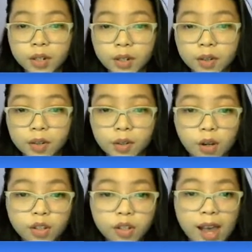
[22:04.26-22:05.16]
So
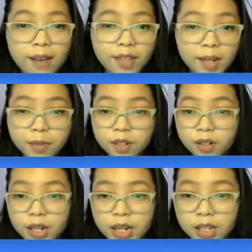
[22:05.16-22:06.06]
you also have time
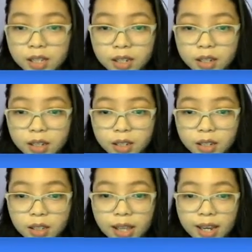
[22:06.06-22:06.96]
series,
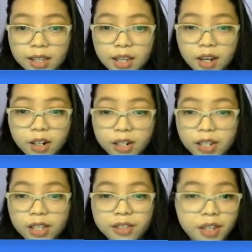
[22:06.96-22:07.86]
like the
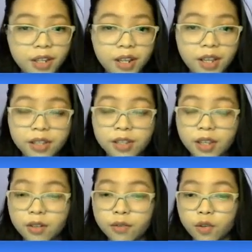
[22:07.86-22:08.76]
RNN,
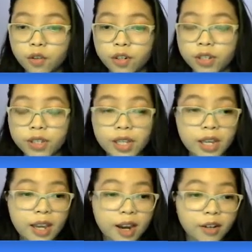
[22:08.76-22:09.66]
CNNs, and of course
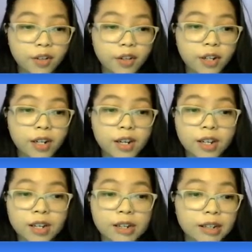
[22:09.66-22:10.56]
the error,
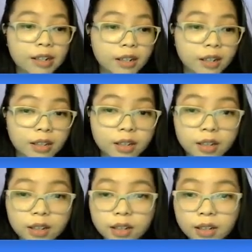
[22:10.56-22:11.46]

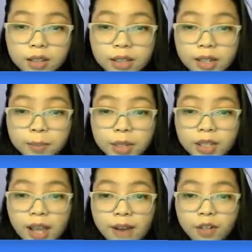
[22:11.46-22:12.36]
the
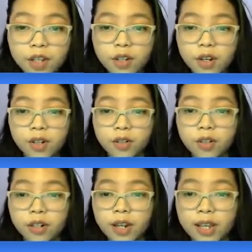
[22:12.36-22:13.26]
mean average
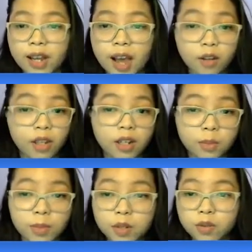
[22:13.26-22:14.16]
error, and how can
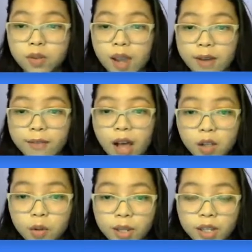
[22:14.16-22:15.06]
it be used to
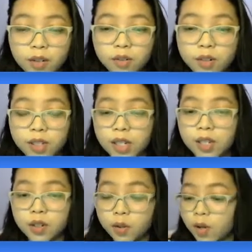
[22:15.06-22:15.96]
evaluate
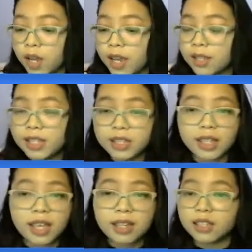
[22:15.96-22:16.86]
accuracy. So
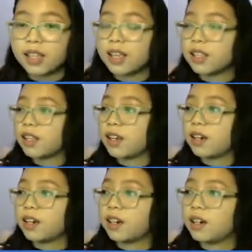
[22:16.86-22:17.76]
these things that